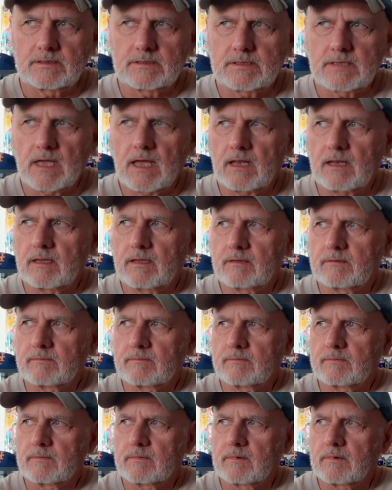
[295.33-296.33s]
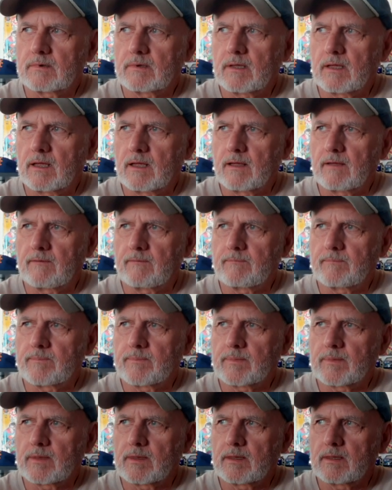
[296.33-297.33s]
tele um,
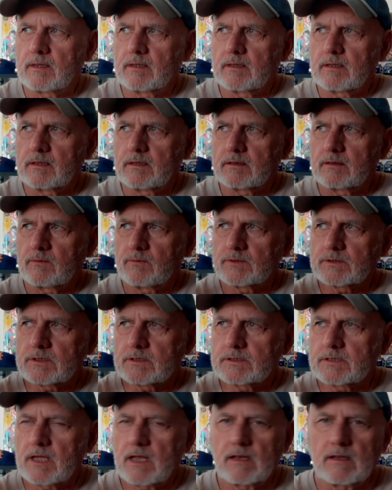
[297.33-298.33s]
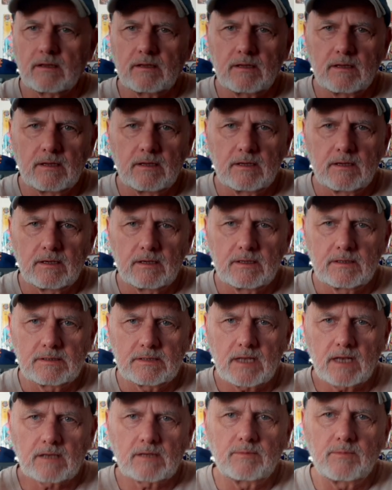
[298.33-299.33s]
it was a tele
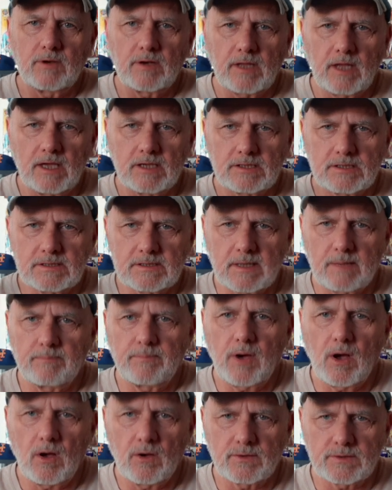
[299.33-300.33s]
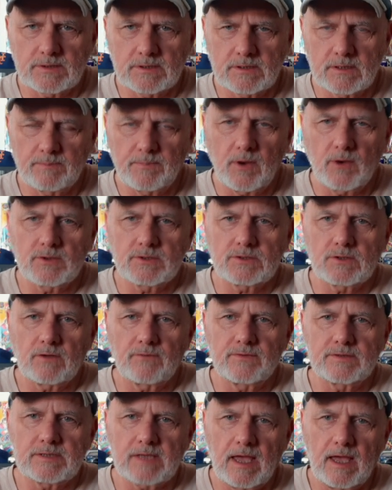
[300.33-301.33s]
telecommunications and posts. The post
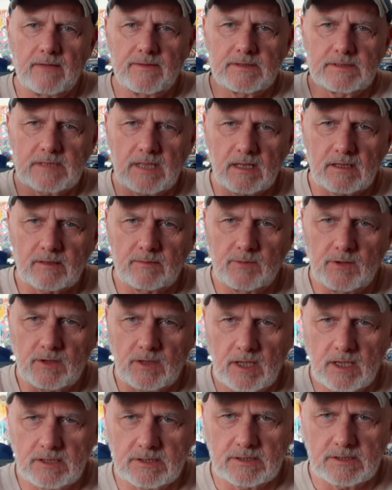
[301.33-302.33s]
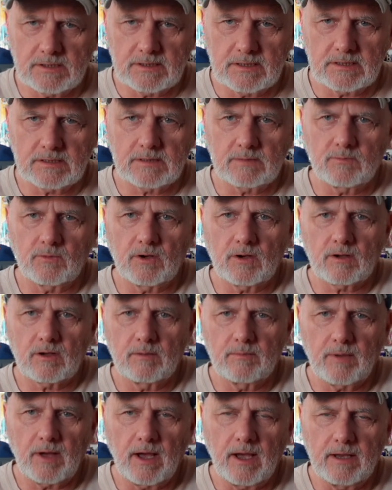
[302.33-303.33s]
office and the telecommunications system were
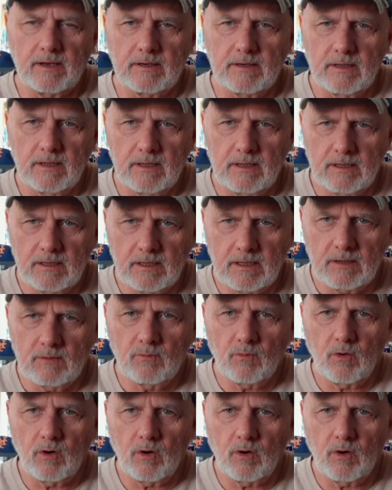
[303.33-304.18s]
combined in